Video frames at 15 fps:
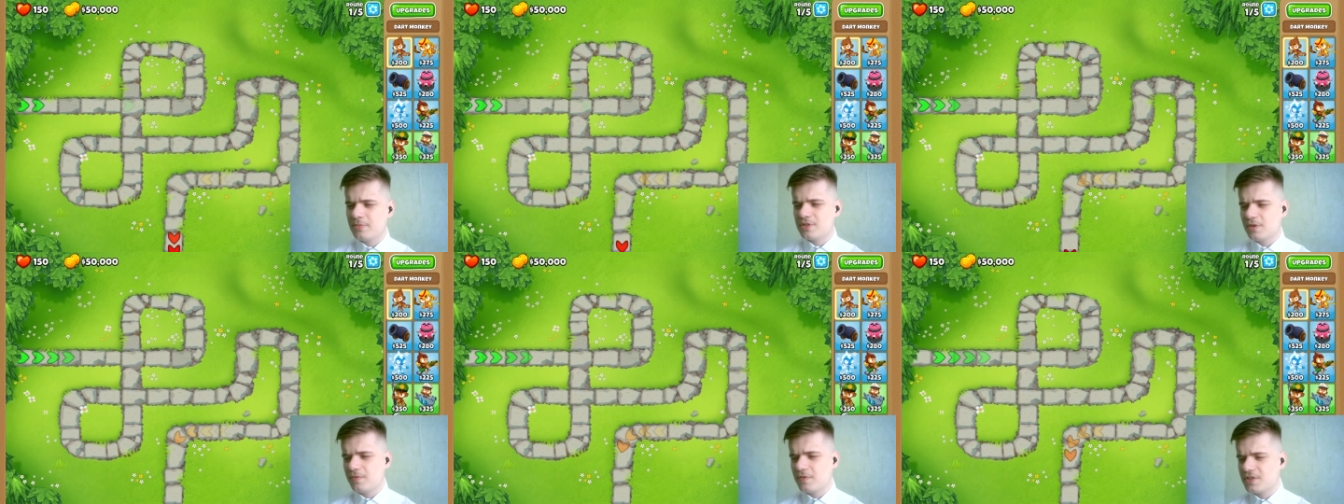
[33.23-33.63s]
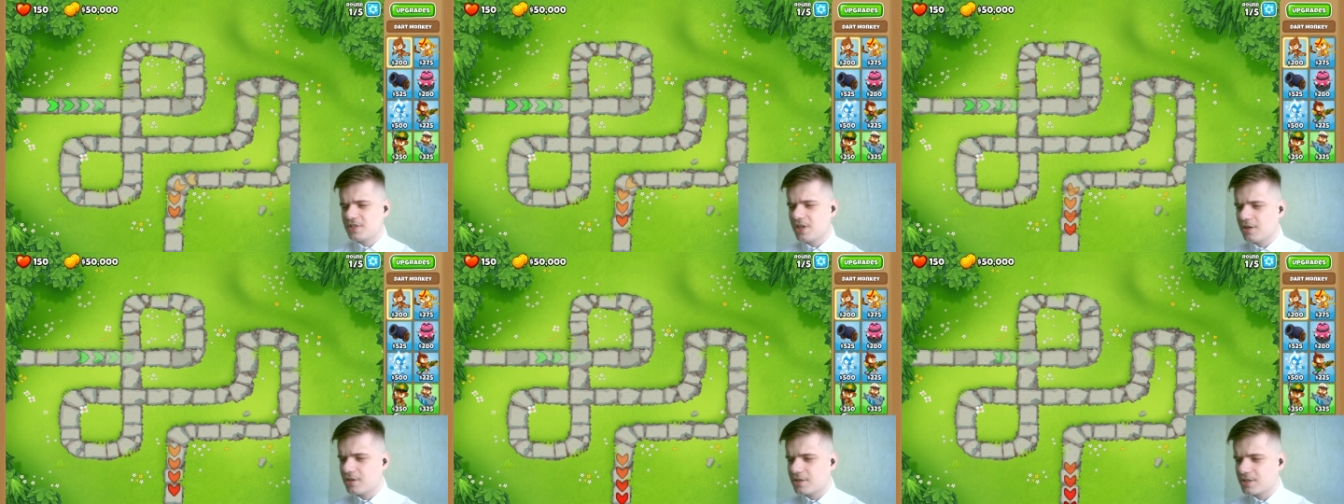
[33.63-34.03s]
So for
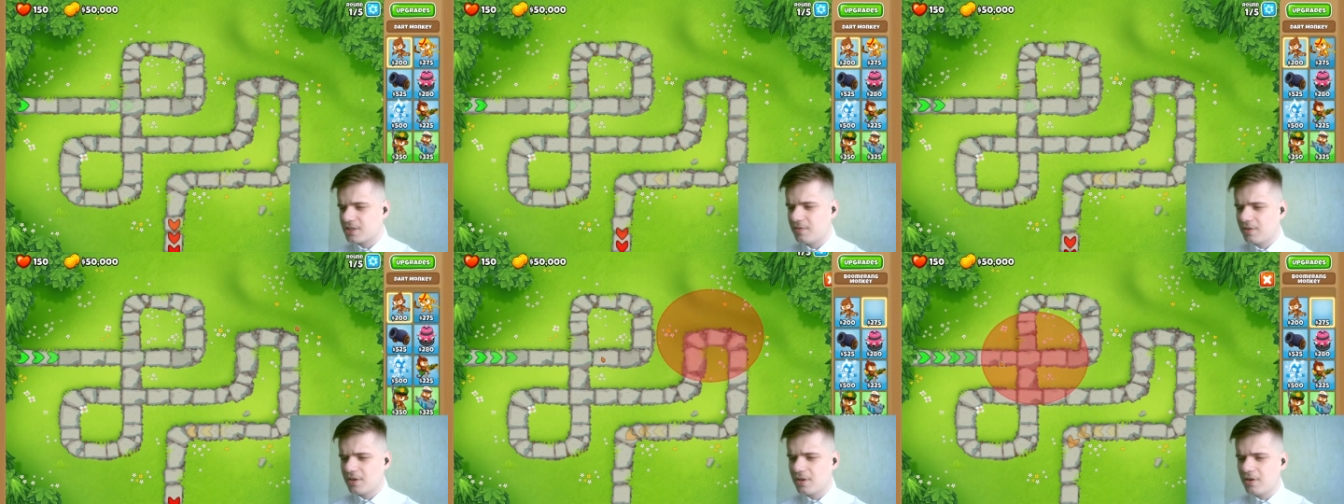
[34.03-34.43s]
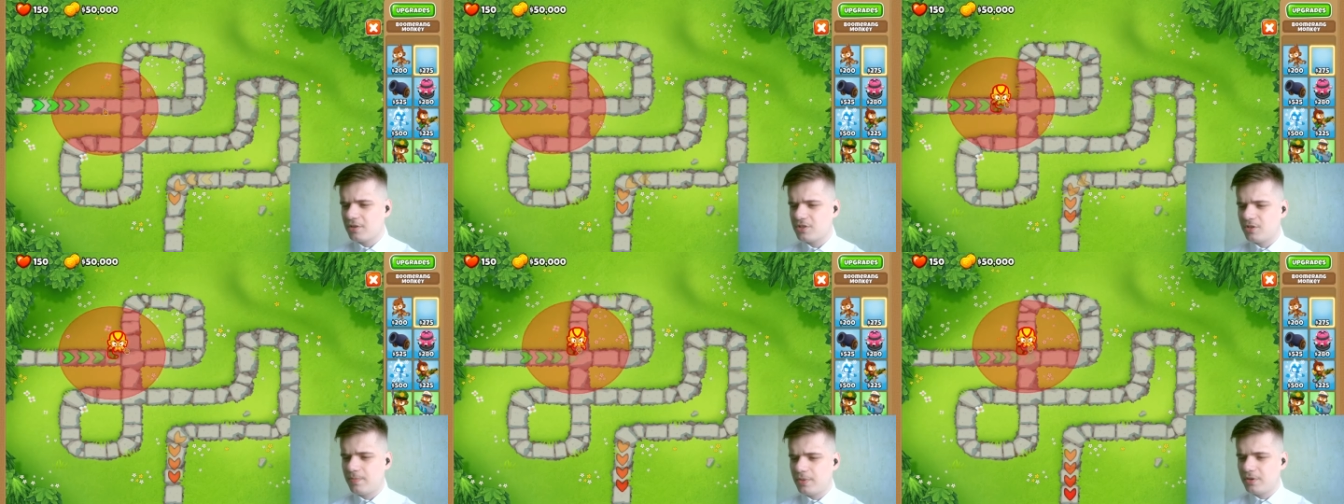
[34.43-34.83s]
starters, we're going
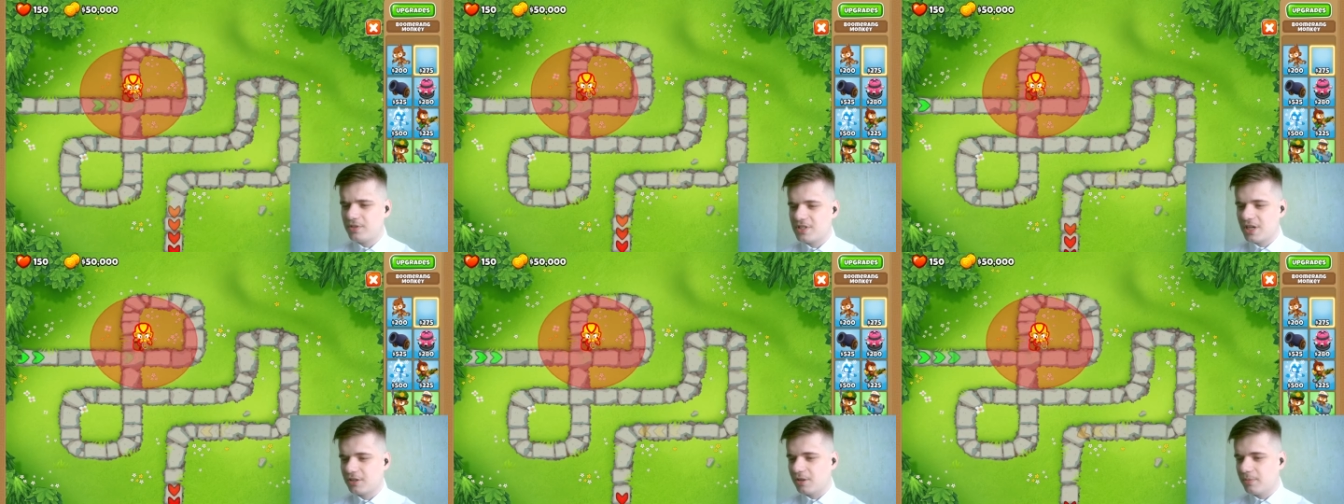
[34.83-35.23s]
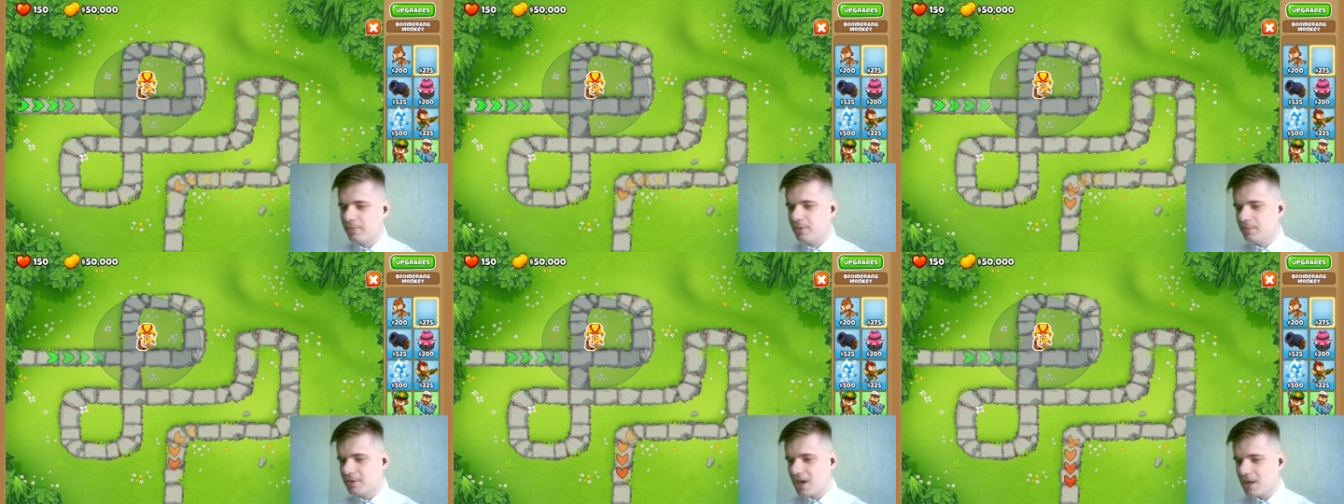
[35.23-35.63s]
to put down a
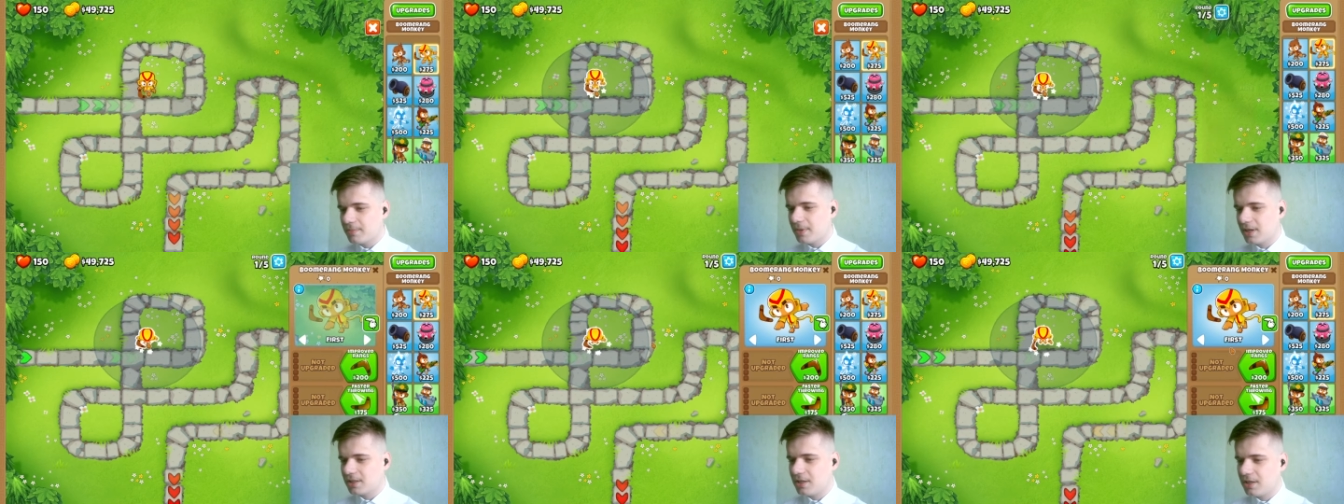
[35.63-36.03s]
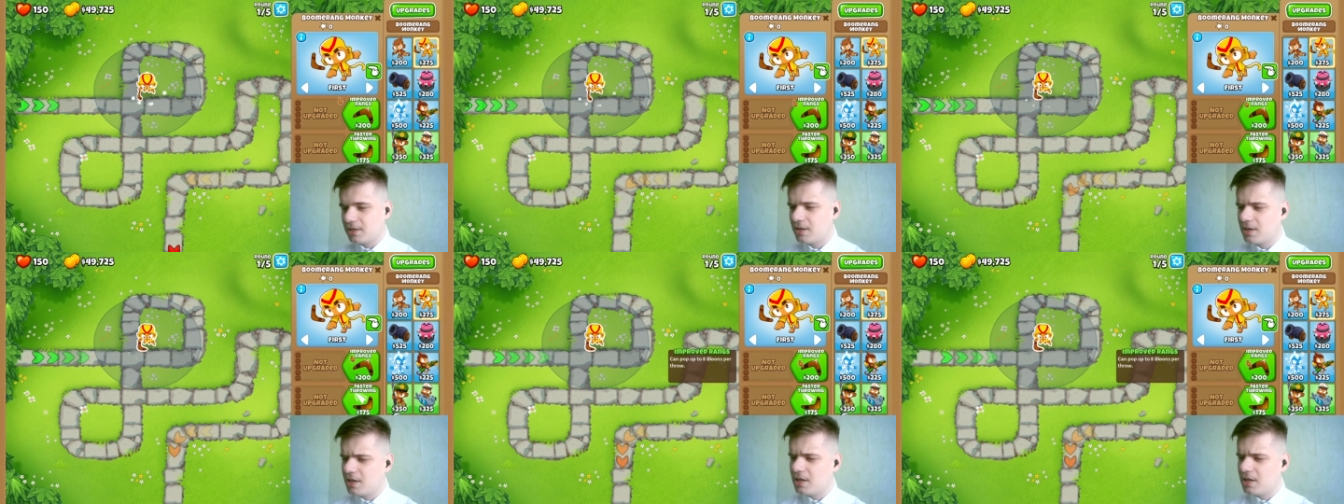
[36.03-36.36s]
Boomerang Monkey